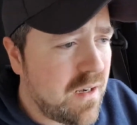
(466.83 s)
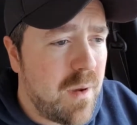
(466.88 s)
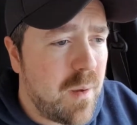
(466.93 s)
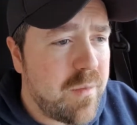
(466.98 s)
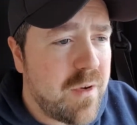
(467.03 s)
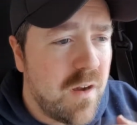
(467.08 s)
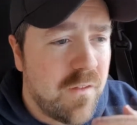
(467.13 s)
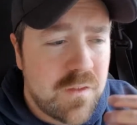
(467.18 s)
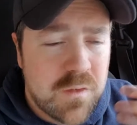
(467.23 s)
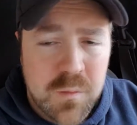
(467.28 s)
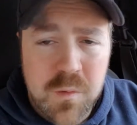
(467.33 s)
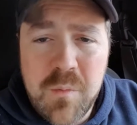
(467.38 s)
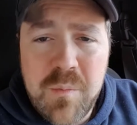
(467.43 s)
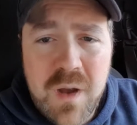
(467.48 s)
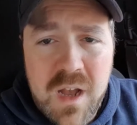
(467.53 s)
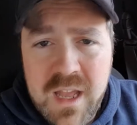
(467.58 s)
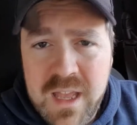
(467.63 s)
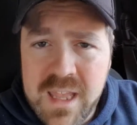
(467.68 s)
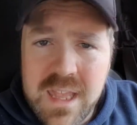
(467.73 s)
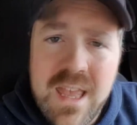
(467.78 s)
I'm comfortable
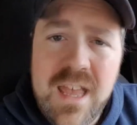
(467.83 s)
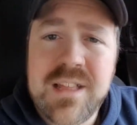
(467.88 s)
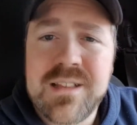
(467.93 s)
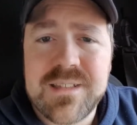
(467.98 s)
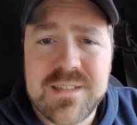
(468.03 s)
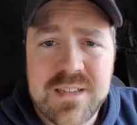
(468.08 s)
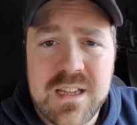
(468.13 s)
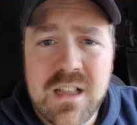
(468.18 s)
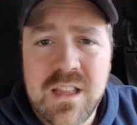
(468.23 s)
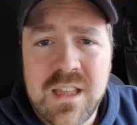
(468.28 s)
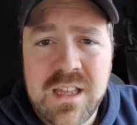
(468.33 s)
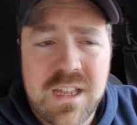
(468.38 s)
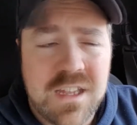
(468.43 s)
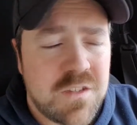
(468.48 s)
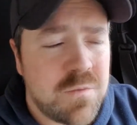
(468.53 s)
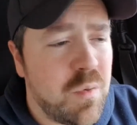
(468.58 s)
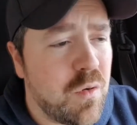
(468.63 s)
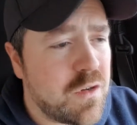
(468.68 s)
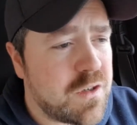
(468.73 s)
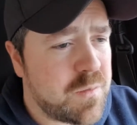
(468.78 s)
buying and selling as
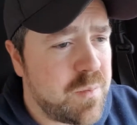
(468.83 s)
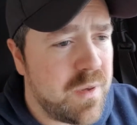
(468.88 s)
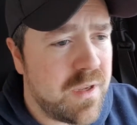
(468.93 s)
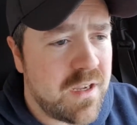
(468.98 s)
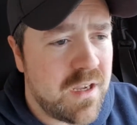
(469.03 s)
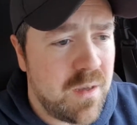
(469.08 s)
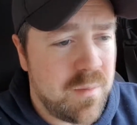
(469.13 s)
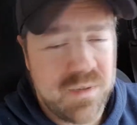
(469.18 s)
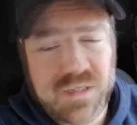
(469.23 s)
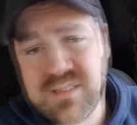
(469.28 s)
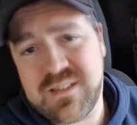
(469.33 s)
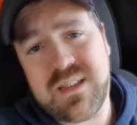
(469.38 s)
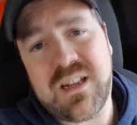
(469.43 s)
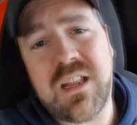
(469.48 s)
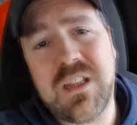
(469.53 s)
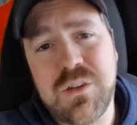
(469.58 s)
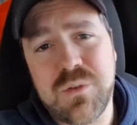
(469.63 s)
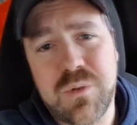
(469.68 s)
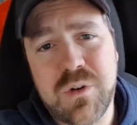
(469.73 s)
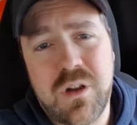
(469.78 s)
porch pickup. Like I said, I
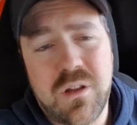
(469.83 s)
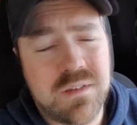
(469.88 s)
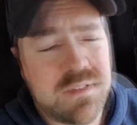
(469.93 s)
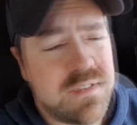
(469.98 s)
do it all the